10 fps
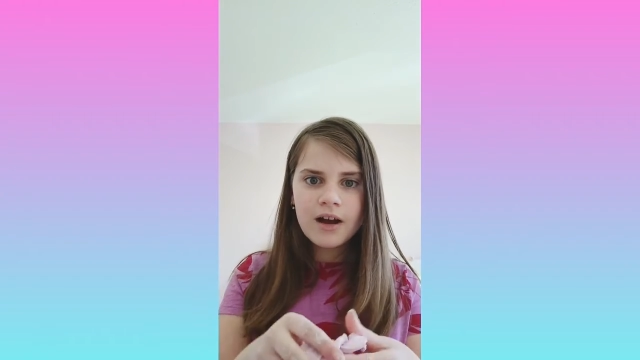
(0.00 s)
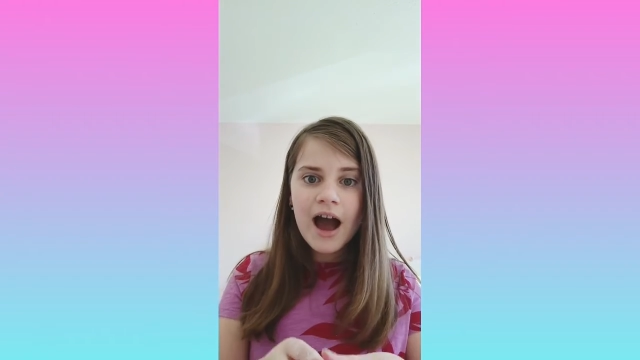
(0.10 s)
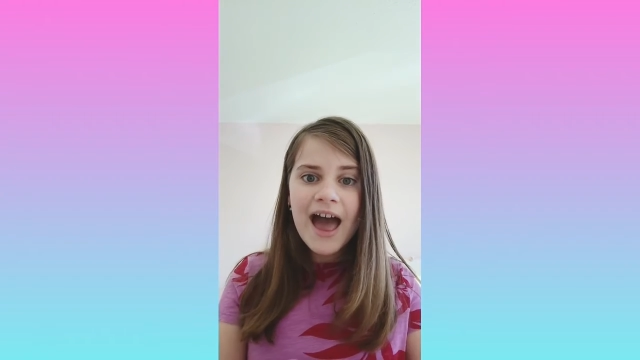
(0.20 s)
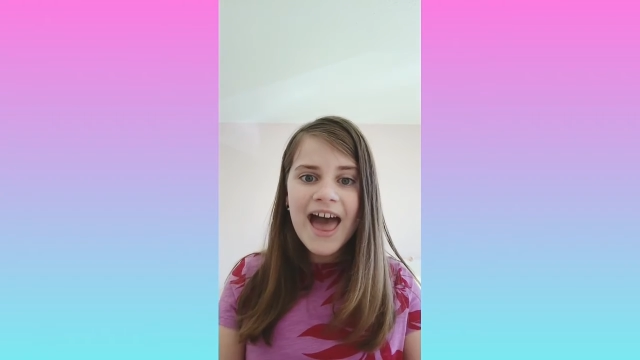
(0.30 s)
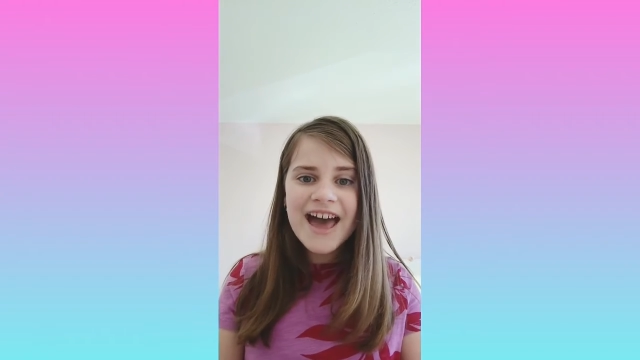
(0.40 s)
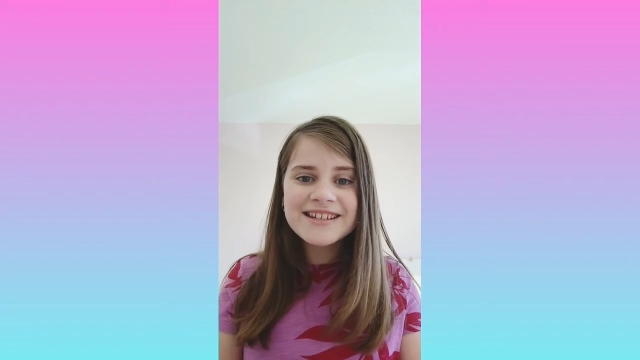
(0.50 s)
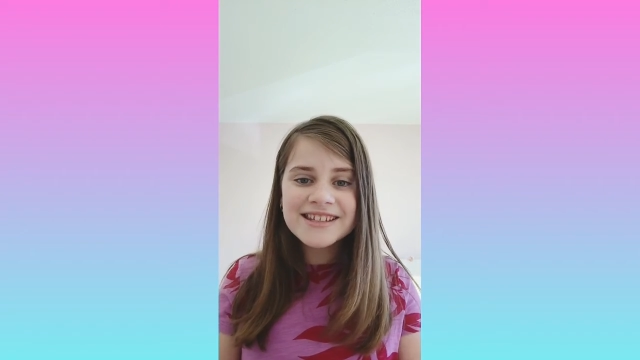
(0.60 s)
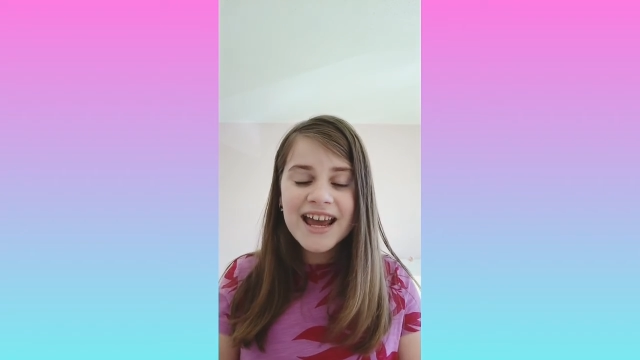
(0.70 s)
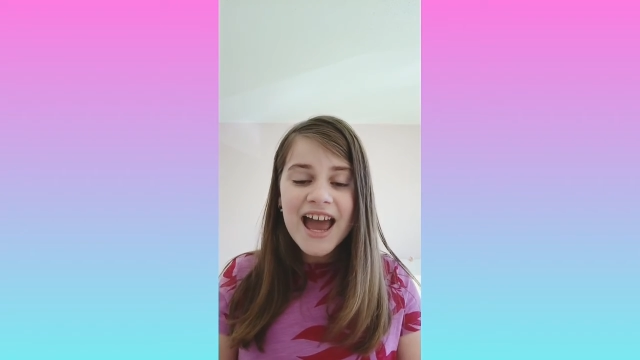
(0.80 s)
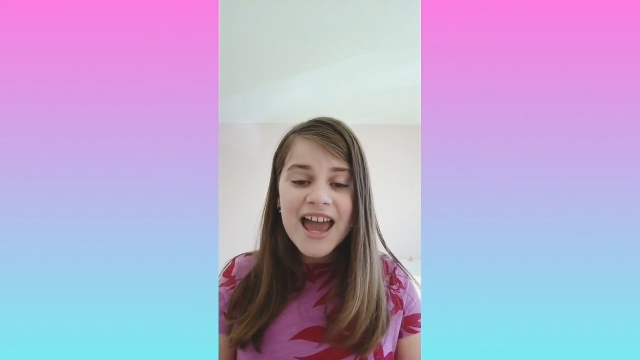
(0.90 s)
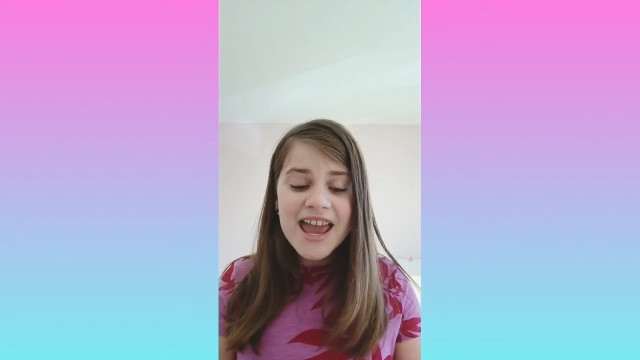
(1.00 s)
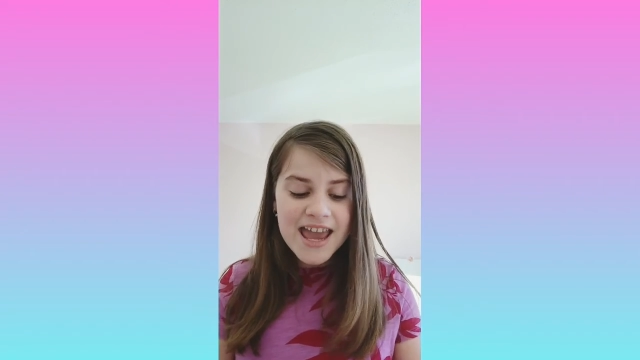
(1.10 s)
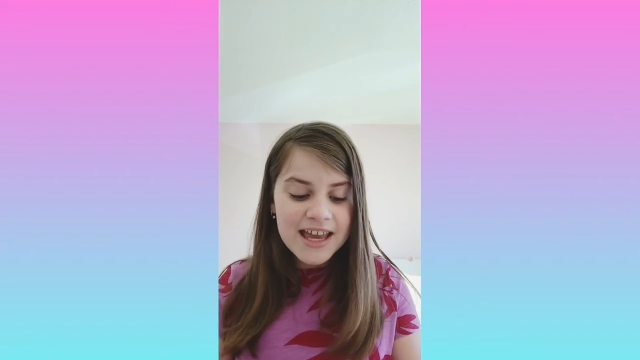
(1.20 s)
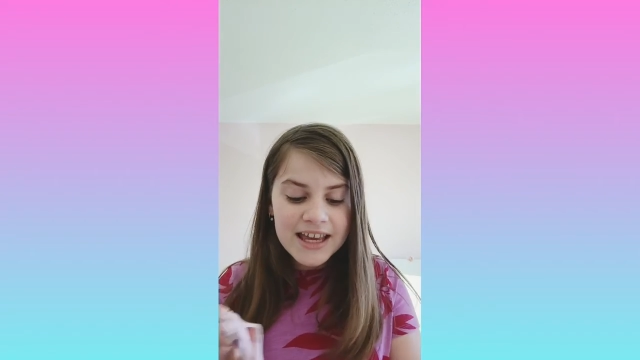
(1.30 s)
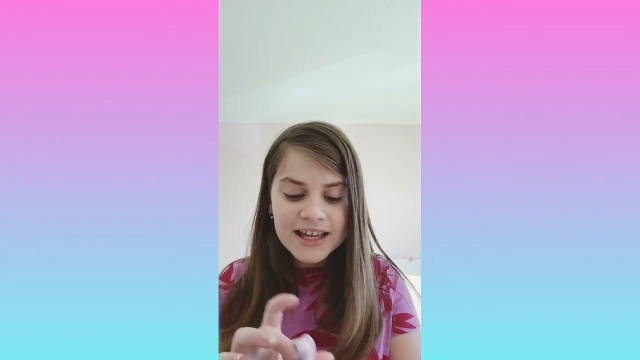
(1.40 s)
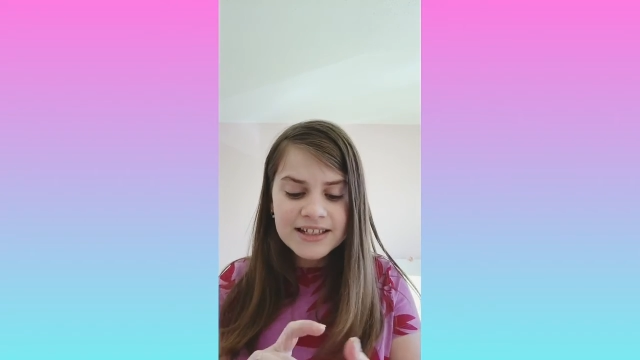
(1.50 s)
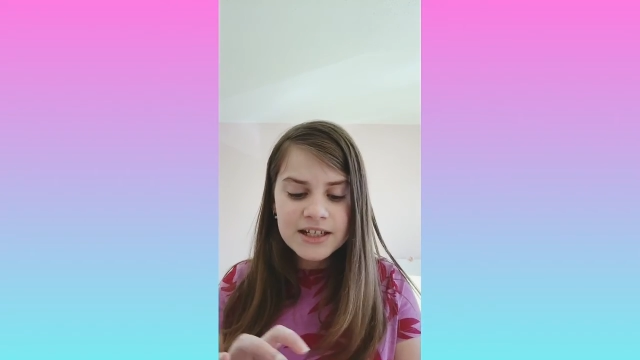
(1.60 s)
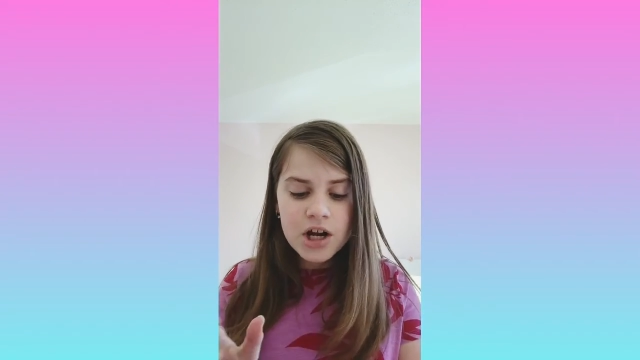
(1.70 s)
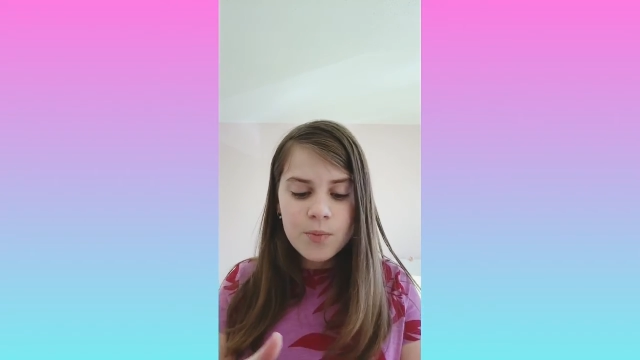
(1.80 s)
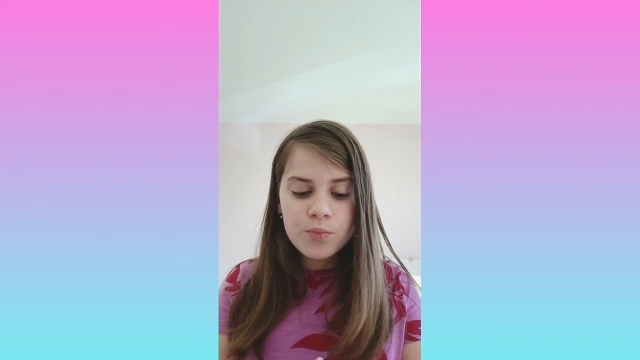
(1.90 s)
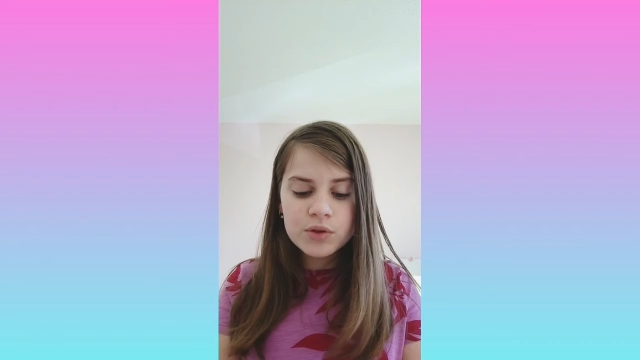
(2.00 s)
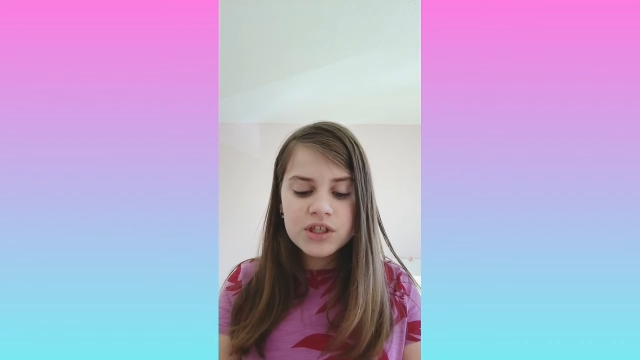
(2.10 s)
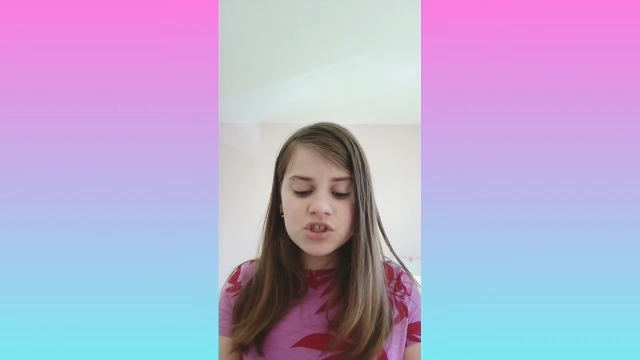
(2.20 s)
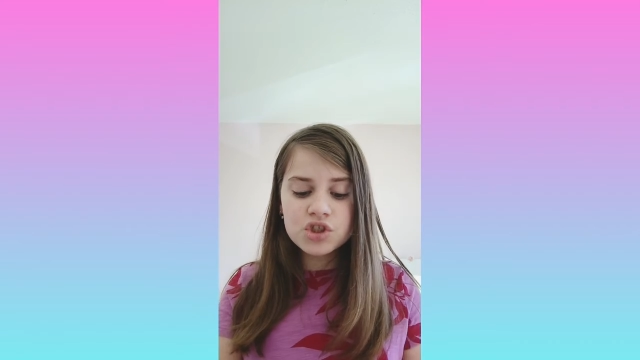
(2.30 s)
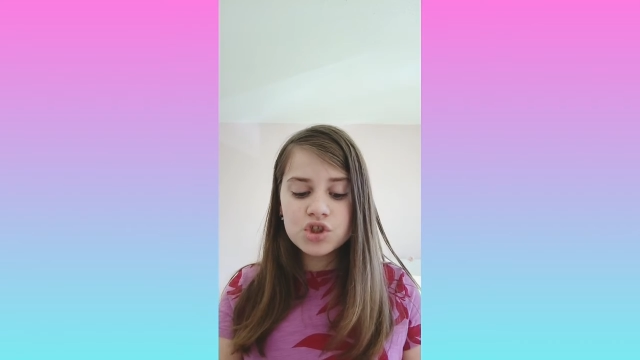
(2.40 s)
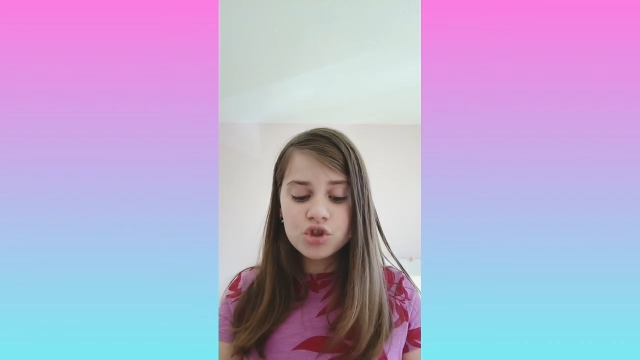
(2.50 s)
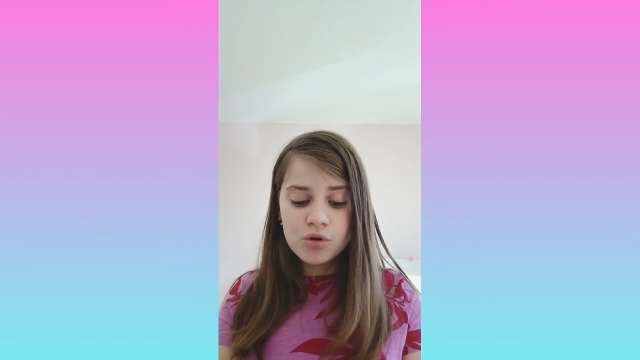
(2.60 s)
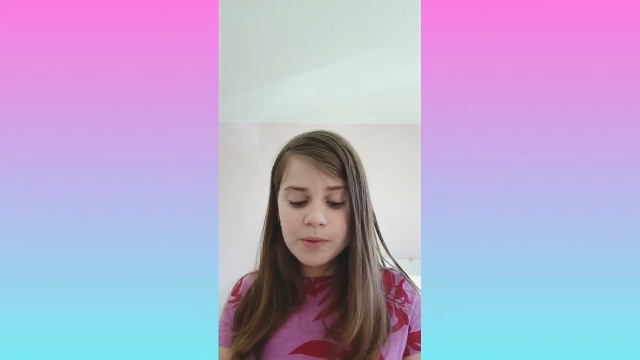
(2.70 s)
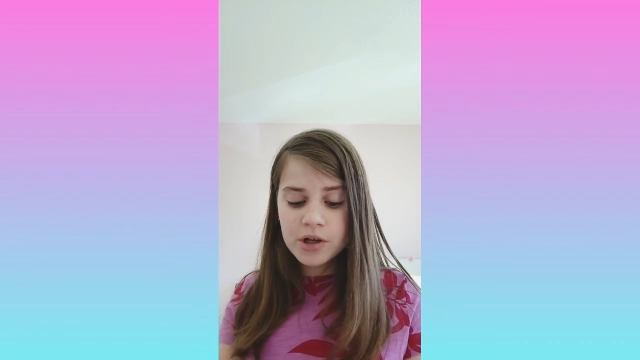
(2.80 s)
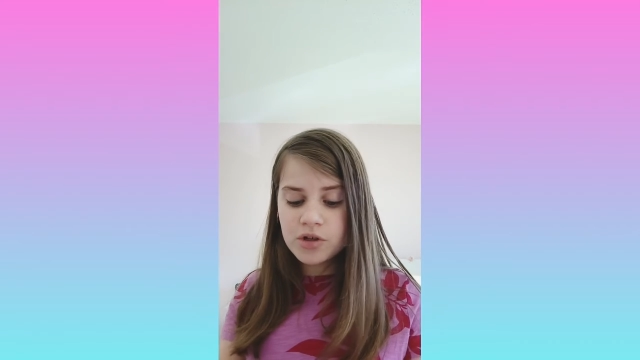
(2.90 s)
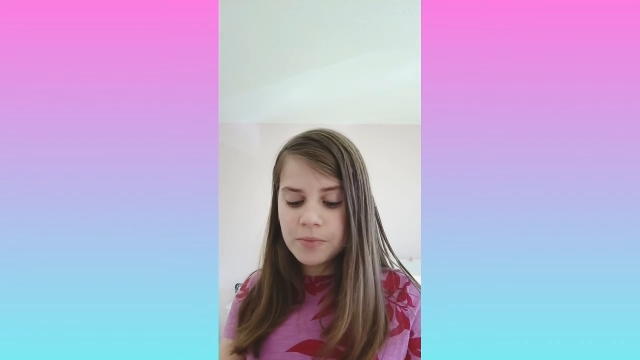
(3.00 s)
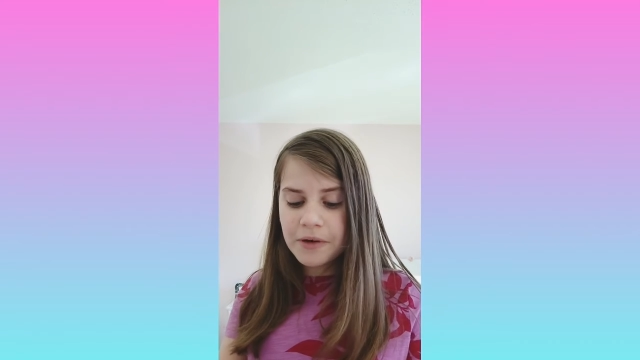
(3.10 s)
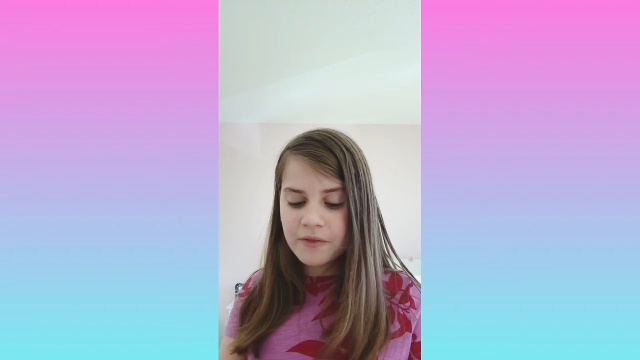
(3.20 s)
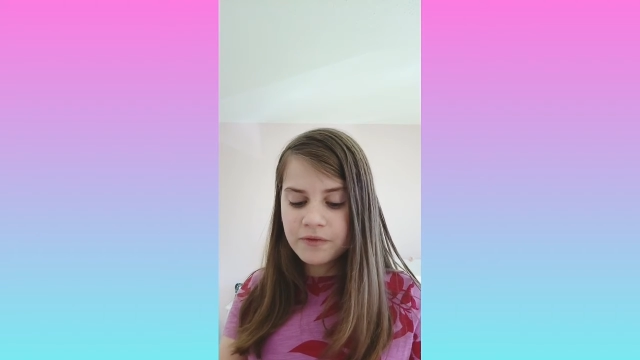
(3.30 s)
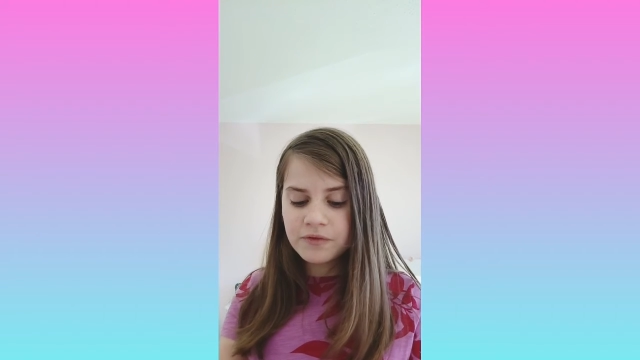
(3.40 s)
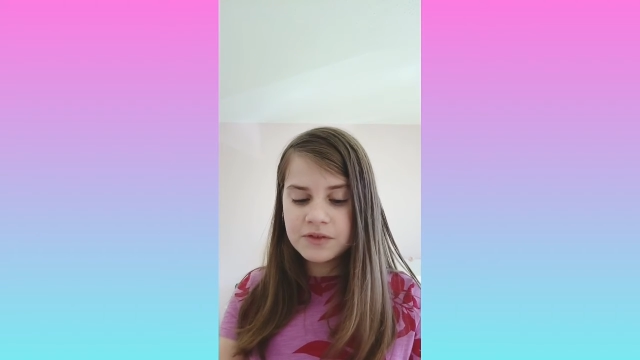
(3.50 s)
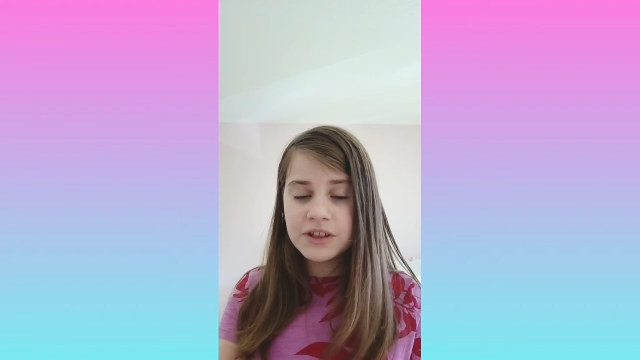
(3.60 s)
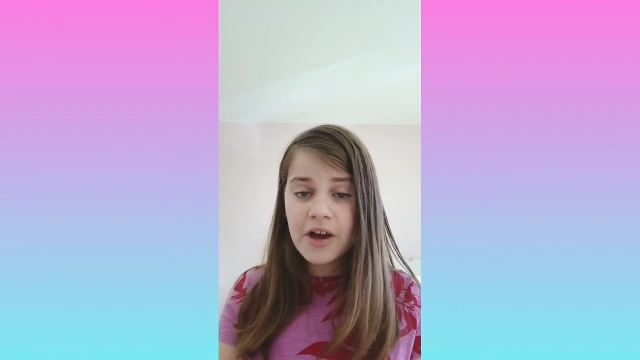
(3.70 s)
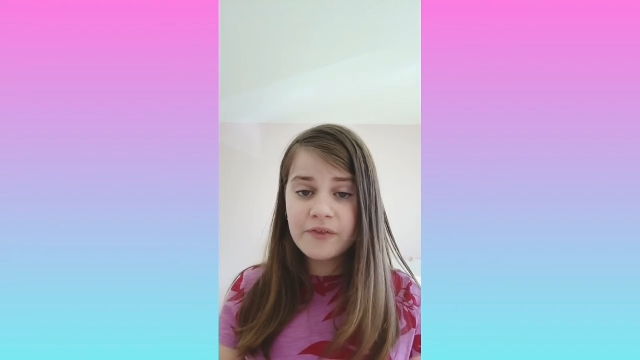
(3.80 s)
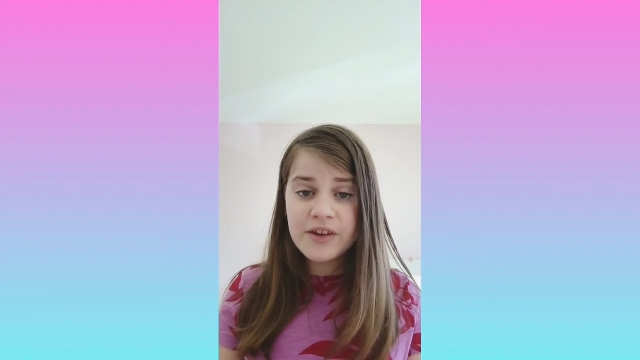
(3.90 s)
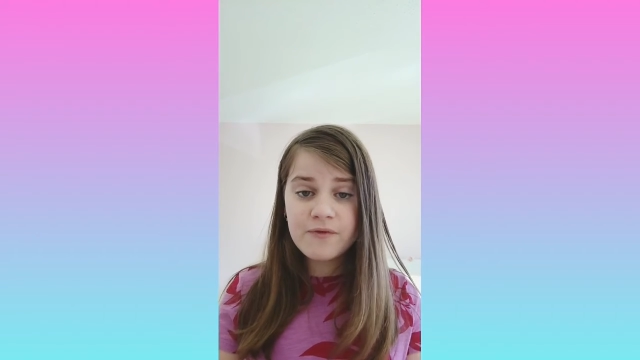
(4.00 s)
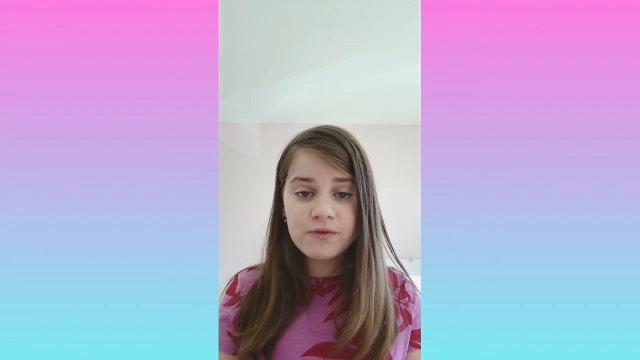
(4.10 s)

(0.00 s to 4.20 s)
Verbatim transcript: and it ended up with this super duper fluffy,